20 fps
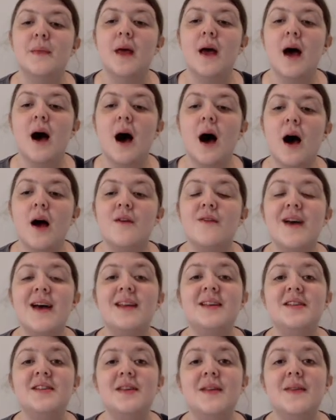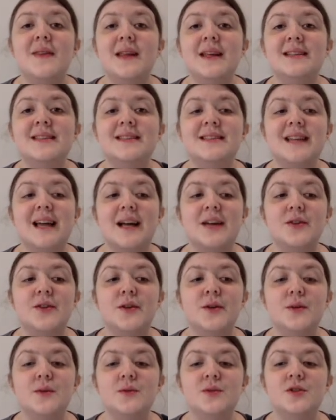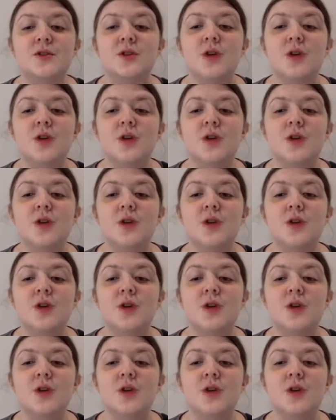I've edited these statutes